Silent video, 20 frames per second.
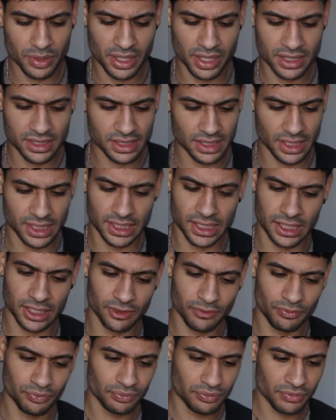It's,
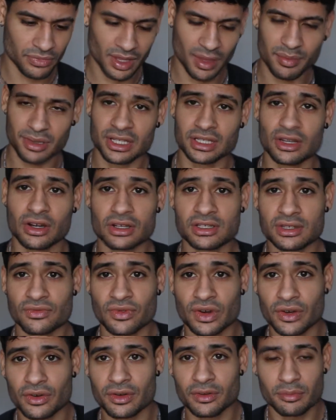uh, I mean, dunks are
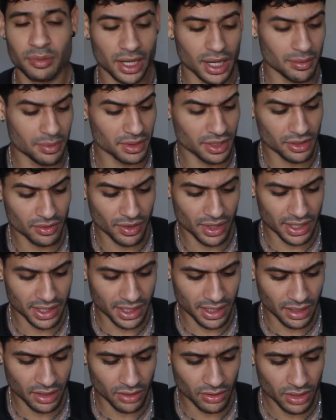very popular right
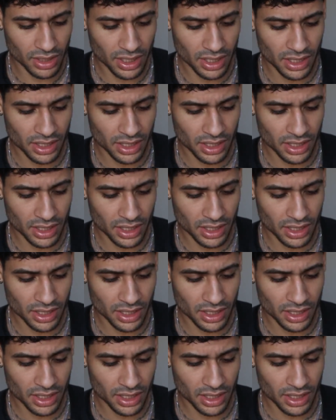now.